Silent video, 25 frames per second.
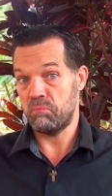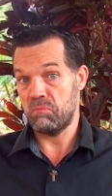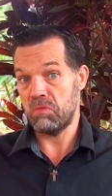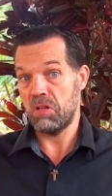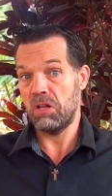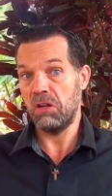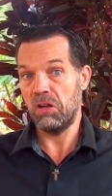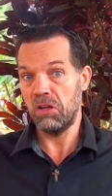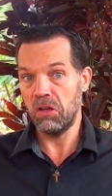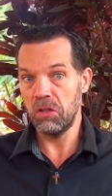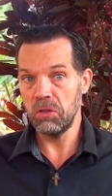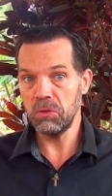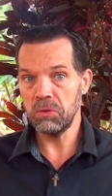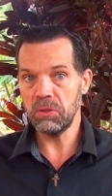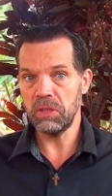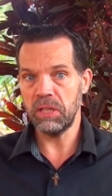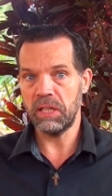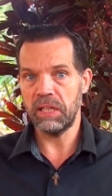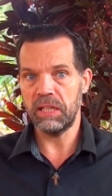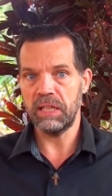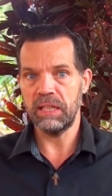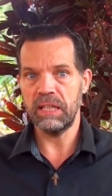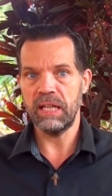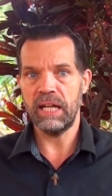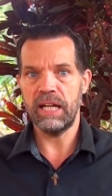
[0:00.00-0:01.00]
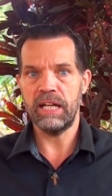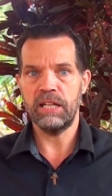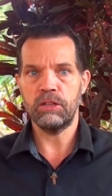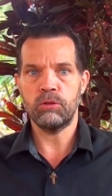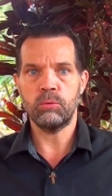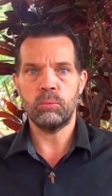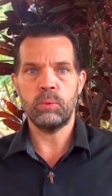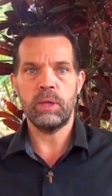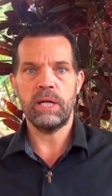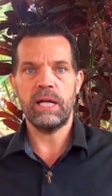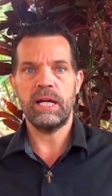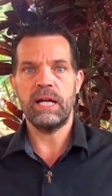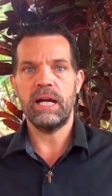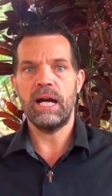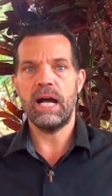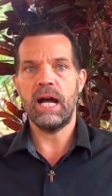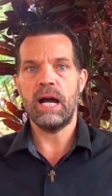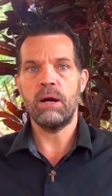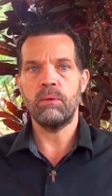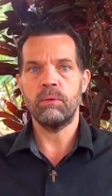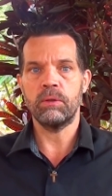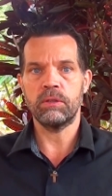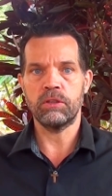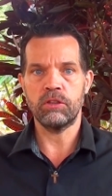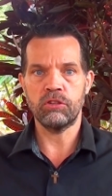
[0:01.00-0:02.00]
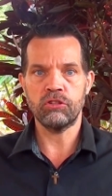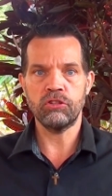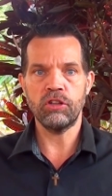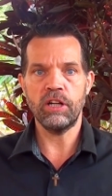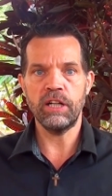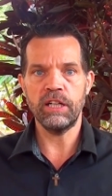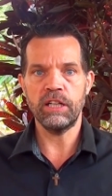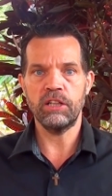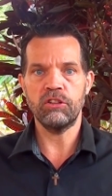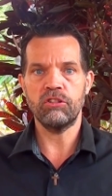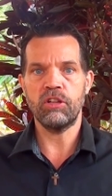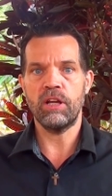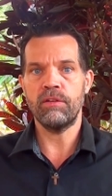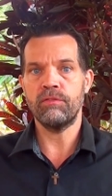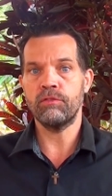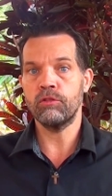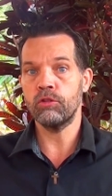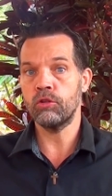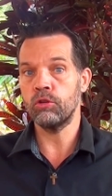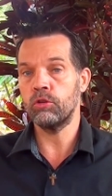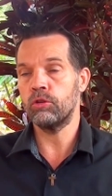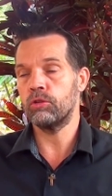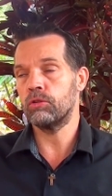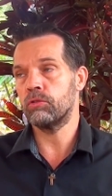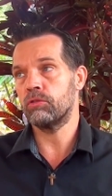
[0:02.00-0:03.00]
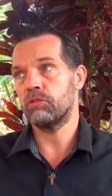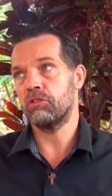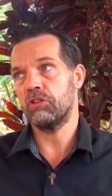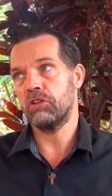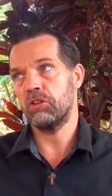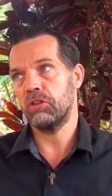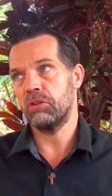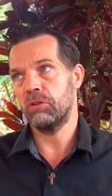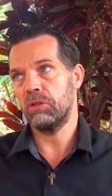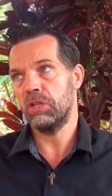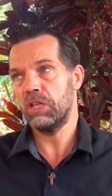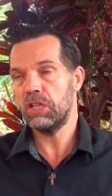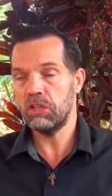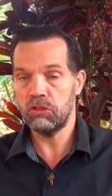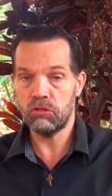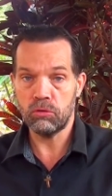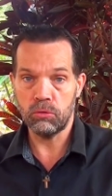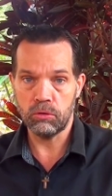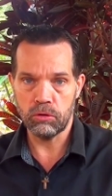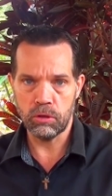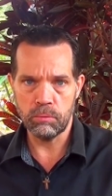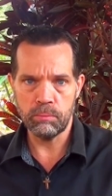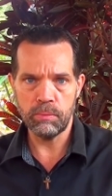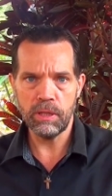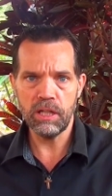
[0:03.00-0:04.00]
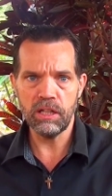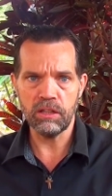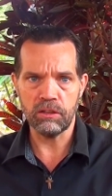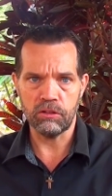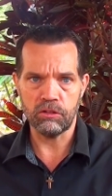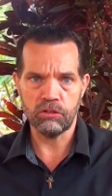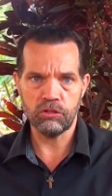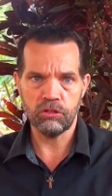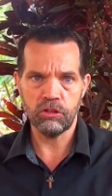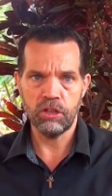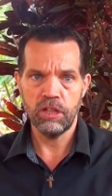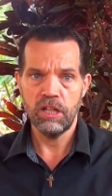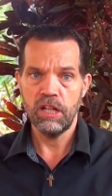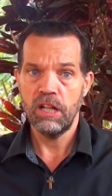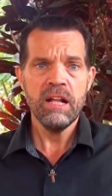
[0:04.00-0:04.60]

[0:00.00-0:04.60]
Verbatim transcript: looking at where our desires have turned into demands.